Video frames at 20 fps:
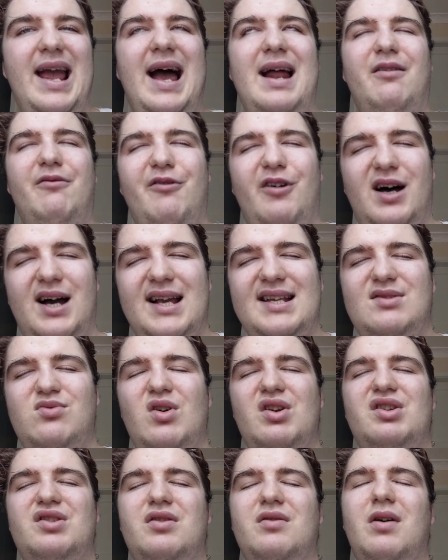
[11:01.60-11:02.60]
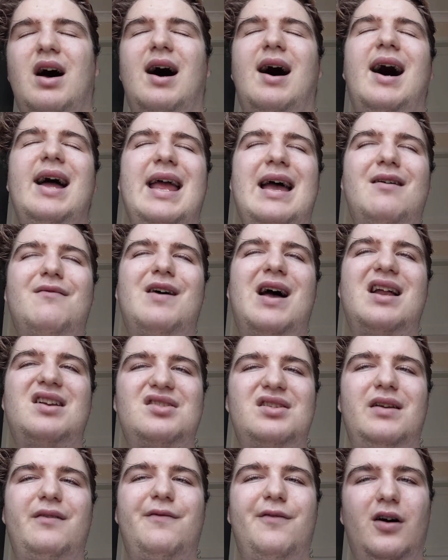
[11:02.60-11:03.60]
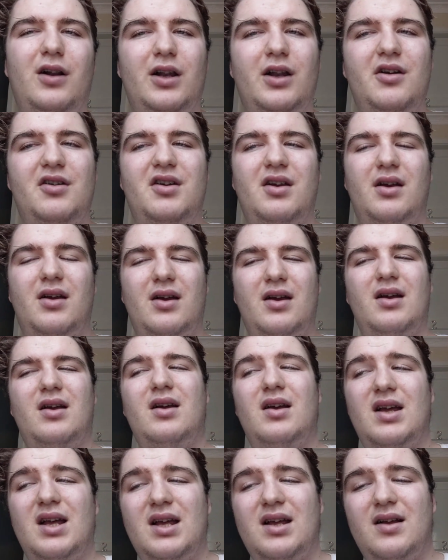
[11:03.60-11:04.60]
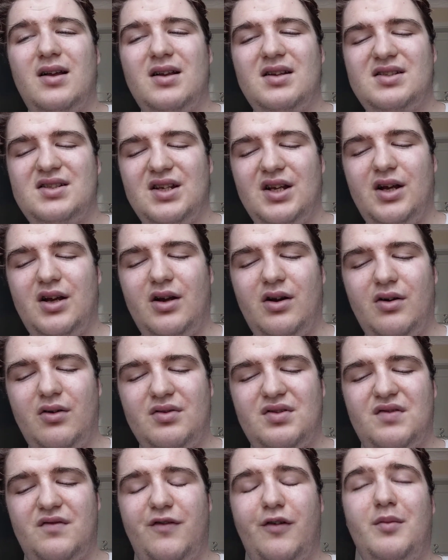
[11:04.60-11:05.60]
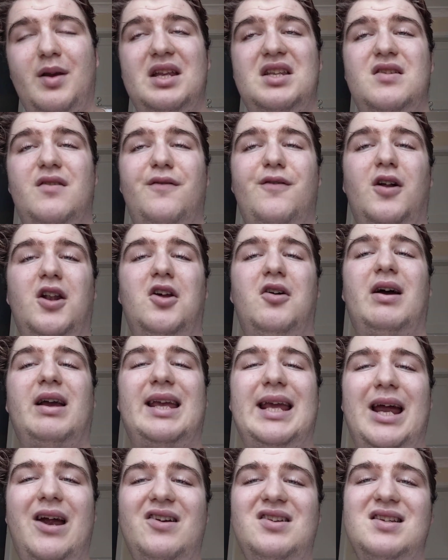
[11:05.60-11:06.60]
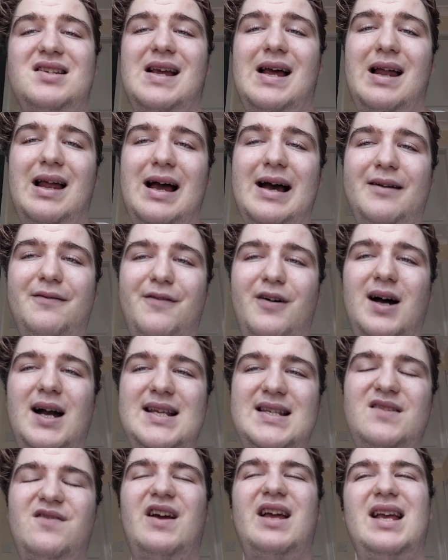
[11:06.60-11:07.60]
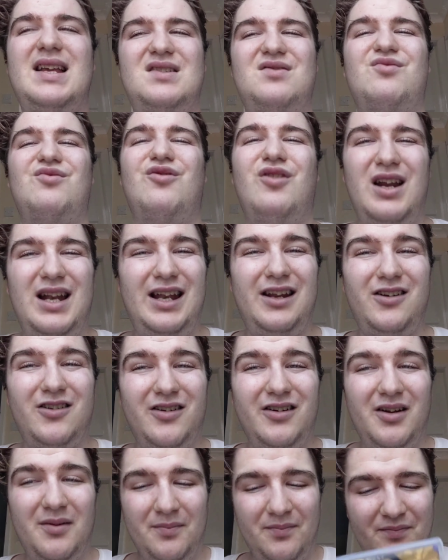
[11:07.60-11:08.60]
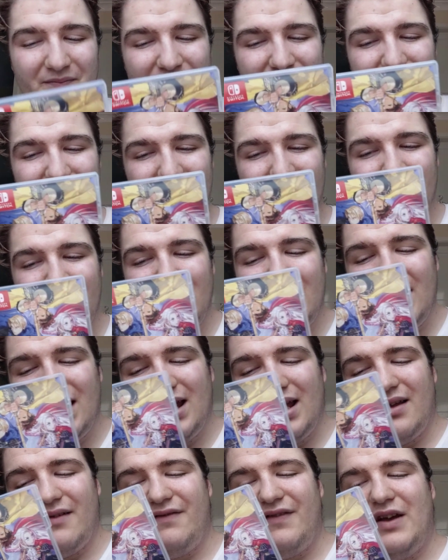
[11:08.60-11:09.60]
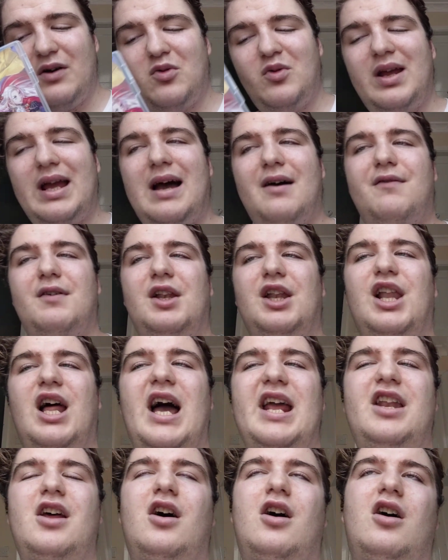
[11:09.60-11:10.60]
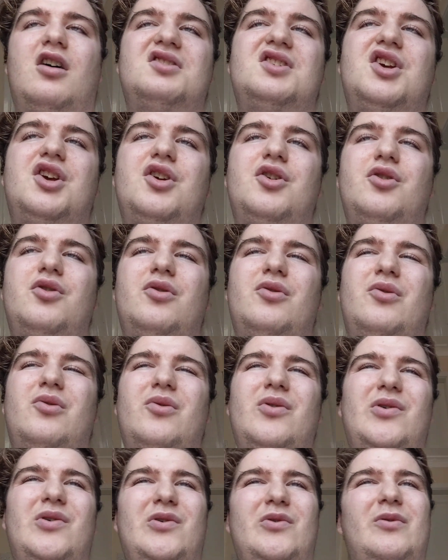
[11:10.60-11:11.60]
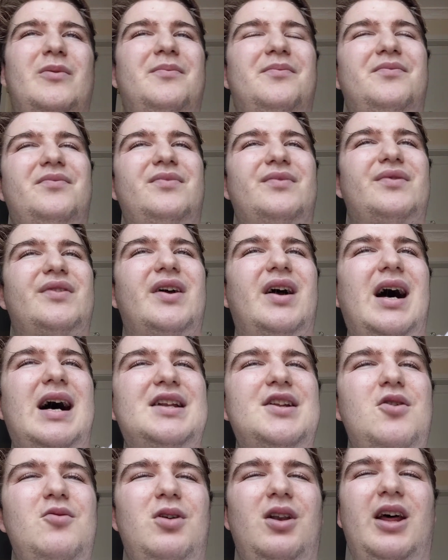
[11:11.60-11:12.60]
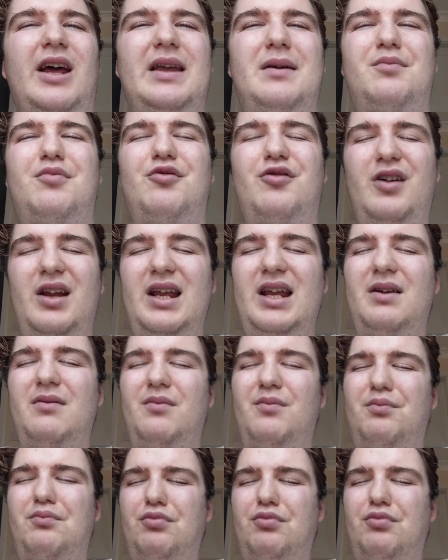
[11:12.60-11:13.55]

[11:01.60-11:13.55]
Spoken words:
advice, which I have actually followed. So for me to follow a character's advice, that is really good. Then we have Lionheart, who I don't like pre